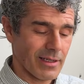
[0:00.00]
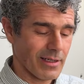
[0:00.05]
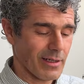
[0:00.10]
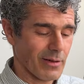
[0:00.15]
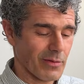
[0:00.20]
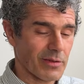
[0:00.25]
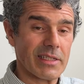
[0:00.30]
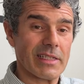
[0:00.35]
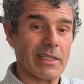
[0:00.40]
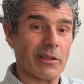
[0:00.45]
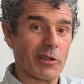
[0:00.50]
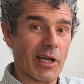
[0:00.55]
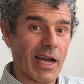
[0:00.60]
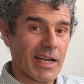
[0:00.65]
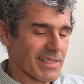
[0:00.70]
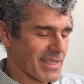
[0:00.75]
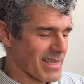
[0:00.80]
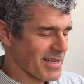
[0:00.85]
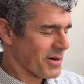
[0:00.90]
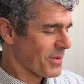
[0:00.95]
little
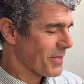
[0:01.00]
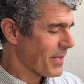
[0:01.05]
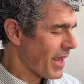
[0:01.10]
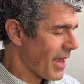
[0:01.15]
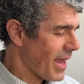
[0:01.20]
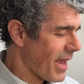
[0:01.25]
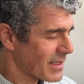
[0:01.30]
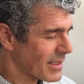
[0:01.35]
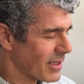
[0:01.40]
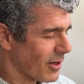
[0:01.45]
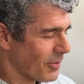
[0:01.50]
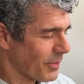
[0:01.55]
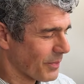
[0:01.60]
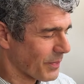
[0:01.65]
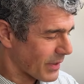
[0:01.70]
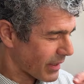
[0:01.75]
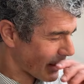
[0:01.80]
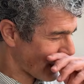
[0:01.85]
guys here. So